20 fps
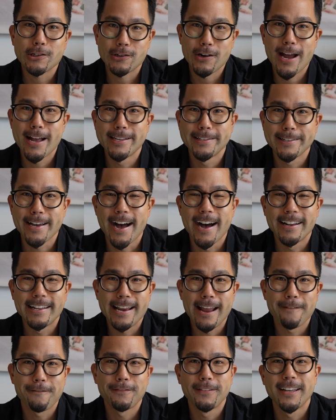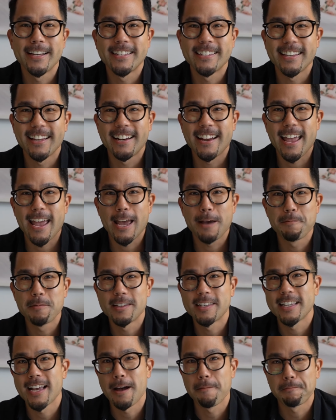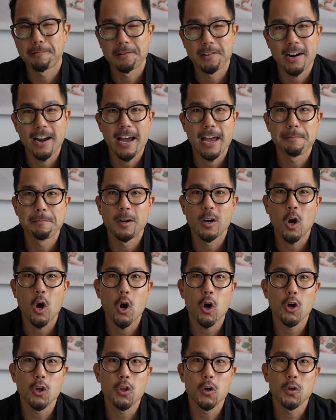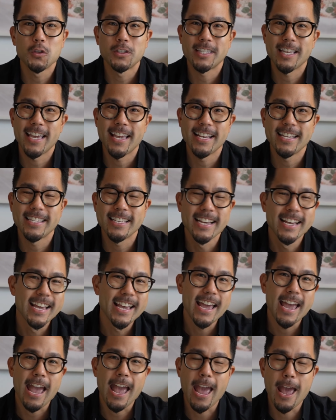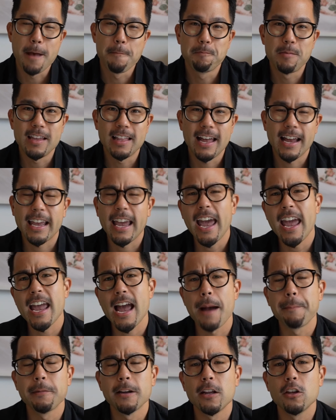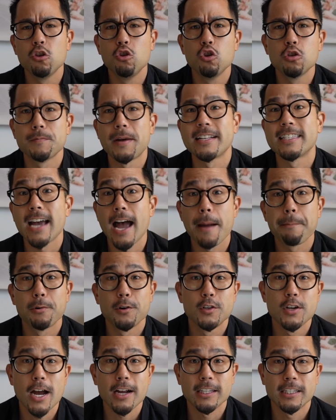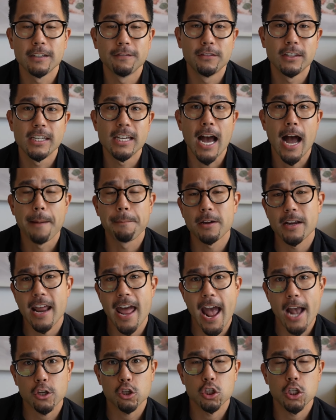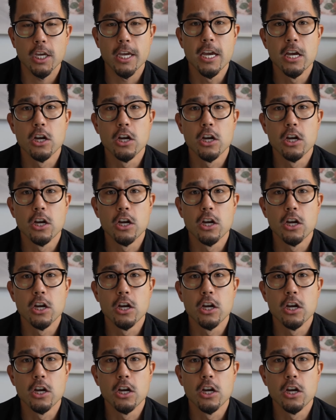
trends on Netflix and Amazon Prime and all those things, and be like, hey, I'm gonna use my time productively. I'm gonna actually